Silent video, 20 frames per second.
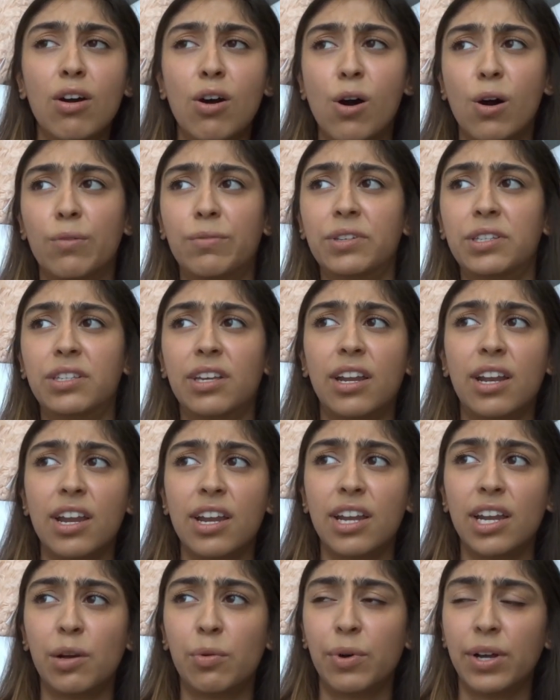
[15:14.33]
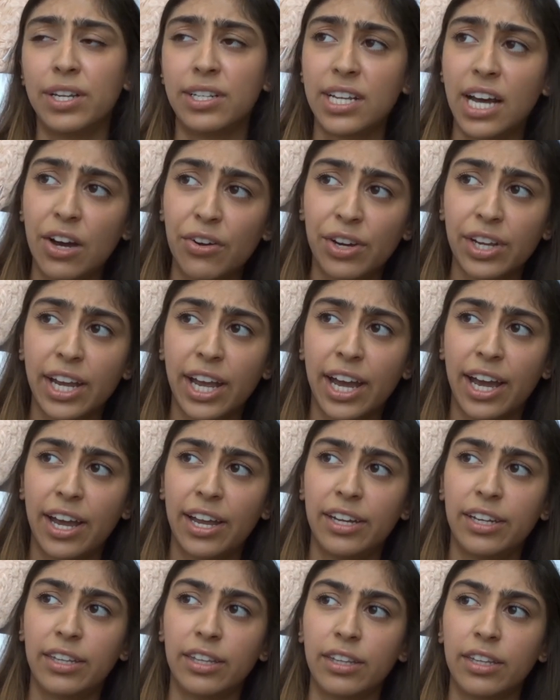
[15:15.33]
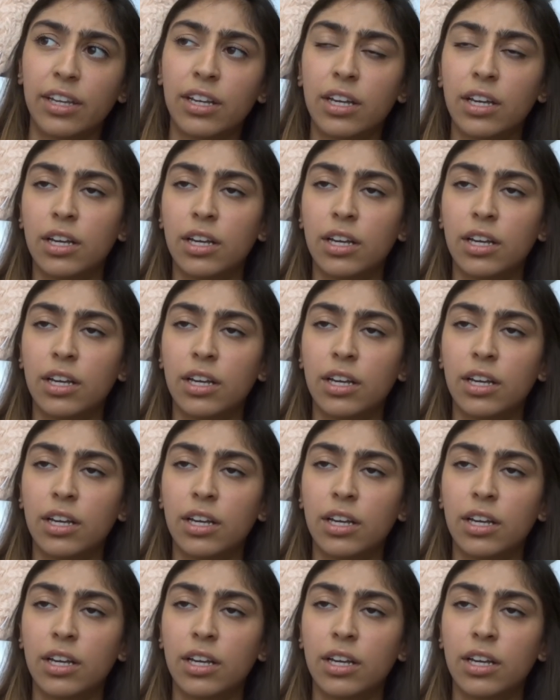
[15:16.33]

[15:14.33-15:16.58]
all of a sudden it went down again and